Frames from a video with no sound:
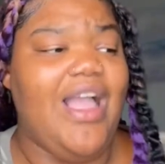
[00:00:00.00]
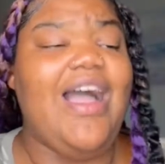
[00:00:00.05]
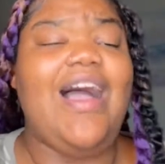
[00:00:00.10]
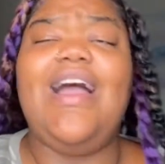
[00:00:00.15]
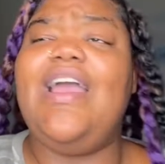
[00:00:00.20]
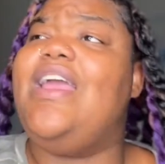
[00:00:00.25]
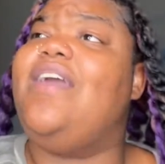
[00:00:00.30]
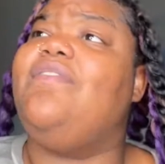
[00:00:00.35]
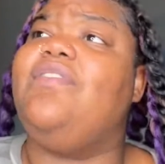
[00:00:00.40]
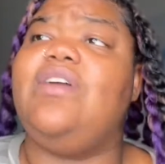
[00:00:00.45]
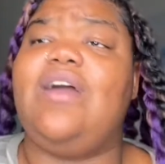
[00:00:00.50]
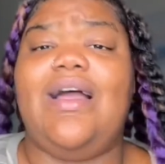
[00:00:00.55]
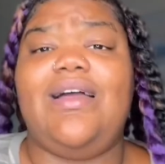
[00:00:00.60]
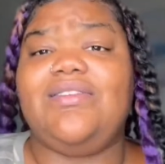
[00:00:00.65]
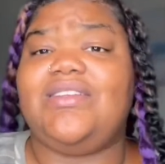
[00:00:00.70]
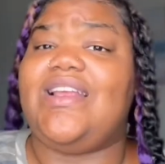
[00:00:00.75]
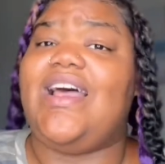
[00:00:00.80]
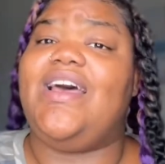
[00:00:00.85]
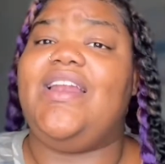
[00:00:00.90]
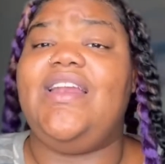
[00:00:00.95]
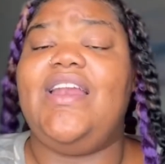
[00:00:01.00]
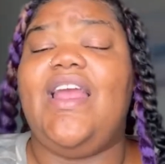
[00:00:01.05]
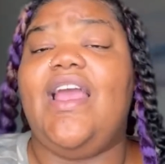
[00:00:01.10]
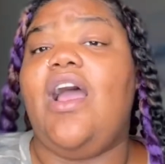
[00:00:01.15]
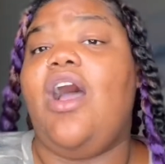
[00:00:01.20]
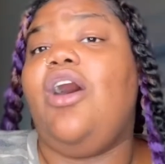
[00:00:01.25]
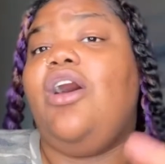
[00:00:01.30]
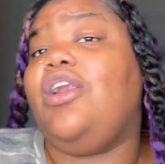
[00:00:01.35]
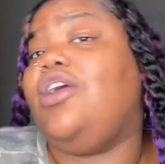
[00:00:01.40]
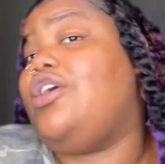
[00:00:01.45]
outside of that,
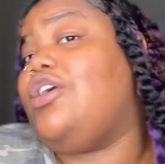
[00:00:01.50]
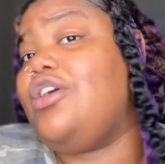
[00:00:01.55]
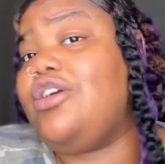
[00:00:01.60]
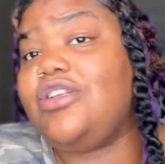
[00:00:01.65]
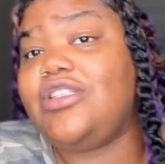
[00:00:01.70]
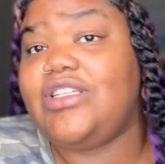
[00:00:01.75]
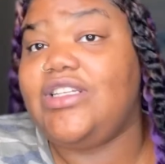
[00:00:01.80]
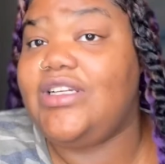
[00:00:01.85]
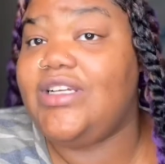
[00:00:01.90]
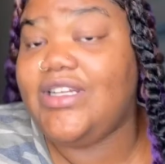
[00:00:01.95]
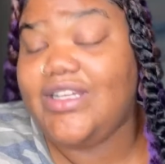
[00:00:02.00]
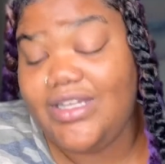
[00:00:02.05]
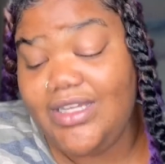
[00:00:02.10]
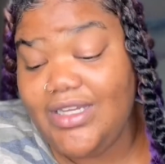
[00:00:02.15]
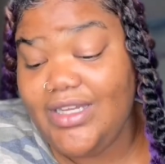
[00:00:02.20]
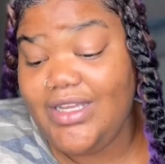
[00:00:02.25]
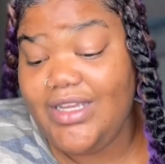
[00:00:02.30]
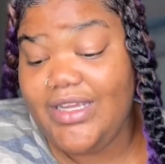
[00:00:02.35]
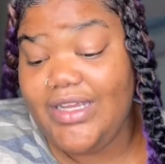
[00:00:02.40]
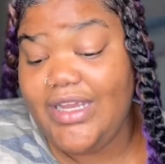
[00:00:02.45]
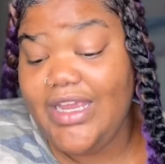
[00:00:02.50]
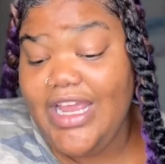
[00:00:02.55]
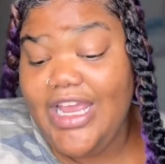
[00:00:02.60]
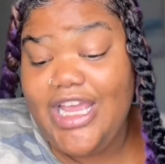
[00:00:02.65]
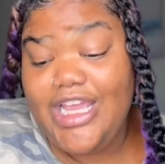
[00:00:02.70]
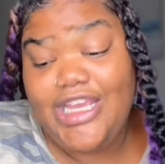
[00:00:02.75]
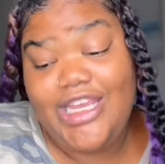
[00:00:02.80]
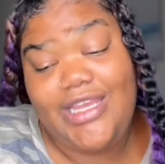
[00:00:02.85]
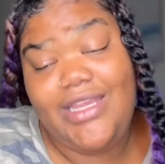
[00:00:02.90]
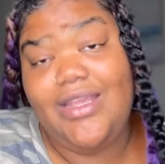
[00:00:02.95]
all the girls look good.
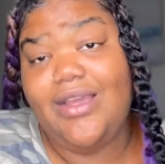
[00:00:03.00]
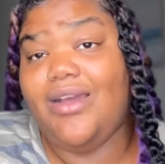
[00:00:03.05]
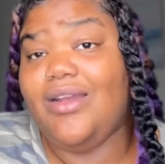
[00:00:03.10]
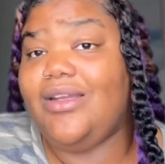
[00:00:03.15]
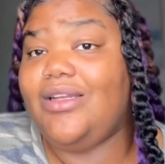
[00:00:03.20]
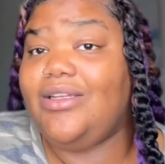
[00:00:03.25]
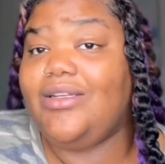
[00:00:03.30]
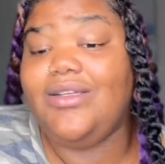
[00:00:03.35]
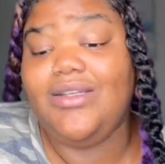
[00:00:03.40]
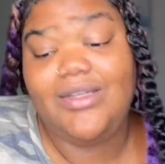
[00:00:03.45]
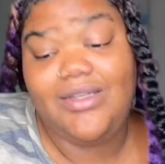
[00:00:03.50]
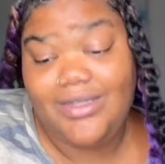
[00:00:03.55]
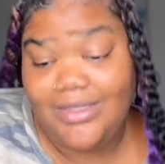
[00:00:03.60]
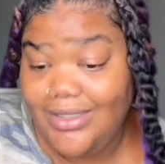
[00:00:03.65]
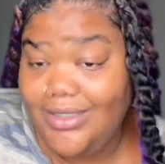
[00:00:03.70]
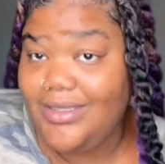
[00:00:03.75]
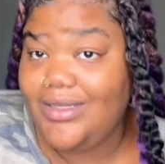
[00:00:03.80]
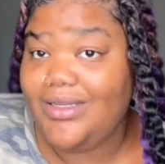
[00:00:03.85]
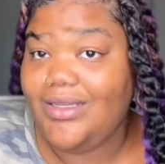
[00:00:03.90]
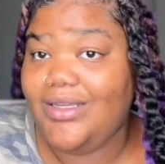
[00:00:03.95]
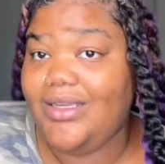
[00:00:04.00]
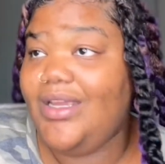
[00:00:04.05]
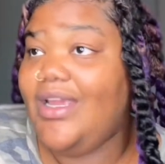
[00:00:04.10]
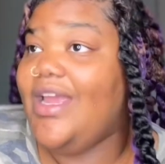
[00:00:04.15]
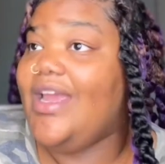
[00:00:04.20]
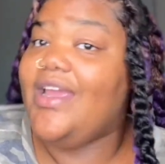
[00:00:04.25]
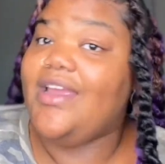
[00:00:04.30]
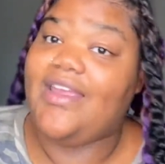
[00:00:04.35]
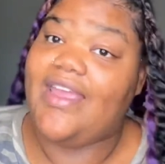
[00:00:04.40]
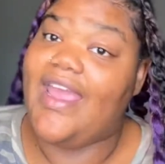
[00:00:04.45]
Kianna look
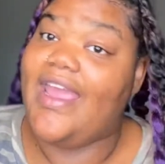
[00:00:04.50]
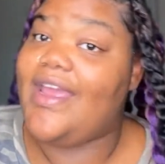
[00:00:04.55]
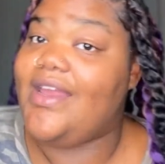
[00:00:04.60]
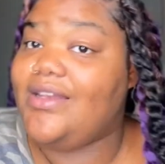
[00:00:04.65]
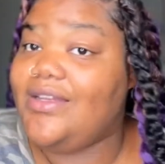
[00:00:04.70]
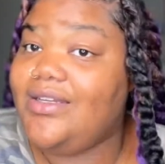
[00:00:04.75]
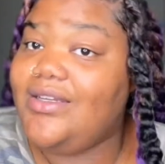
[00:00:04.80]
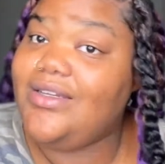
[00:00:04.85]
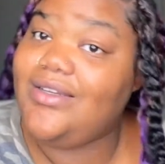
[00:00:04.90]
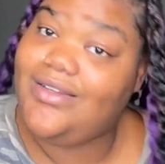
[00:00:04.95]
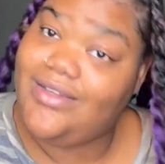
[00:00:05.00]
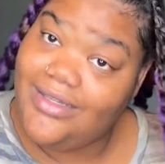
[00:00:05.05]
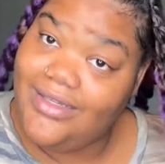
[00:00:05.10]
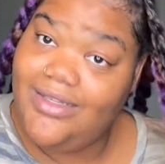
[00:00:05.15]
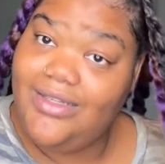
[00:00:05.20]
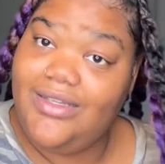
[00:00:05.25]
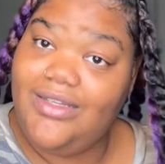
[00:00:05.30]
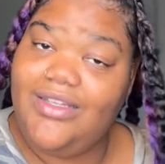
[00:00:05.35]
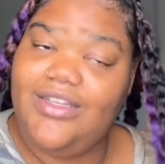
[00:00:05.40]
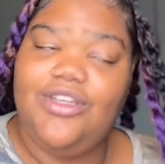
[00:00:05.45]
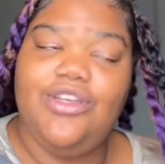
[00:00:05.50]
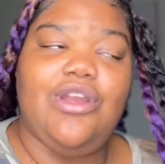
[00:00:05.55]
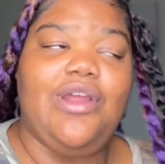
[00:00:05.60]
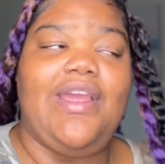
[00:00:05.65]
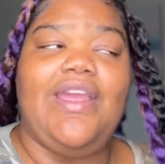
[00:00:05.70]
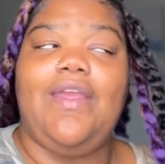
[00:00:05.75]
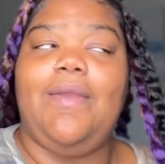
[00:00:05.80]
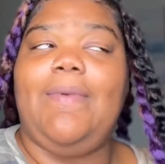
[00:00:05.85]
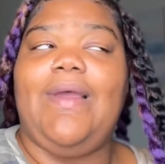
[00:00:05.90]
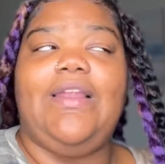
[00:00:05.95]
good. Kat look good. You know,
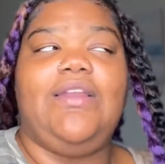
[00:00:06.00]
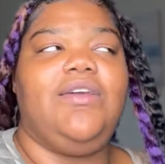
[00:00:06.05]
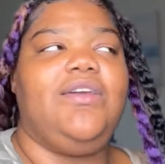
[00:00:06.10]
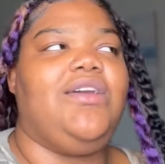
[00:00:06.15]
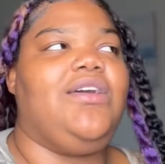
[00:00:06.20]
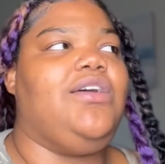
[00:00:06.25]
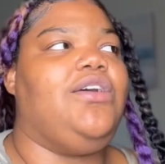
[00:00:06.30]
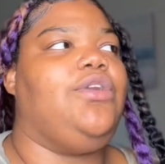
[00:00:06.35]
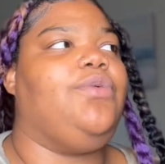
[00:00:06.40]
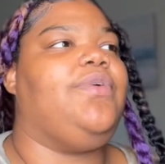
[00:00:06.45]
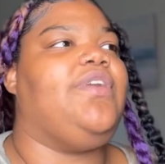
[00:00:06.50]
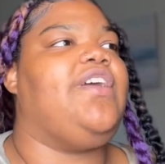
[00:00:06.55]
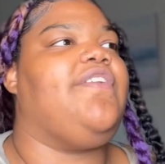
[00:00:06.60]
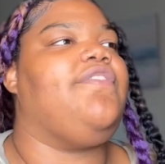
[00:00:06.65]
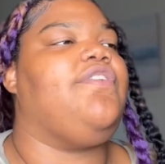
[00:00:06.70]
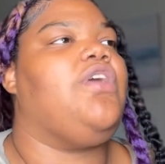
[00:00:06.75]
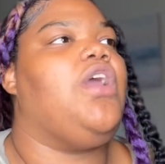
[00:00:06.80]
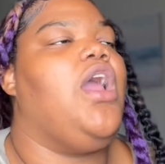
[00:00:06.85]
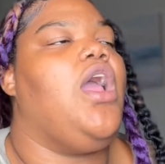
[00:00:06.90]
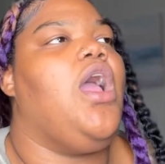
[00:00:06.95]
everybody look good or whatever.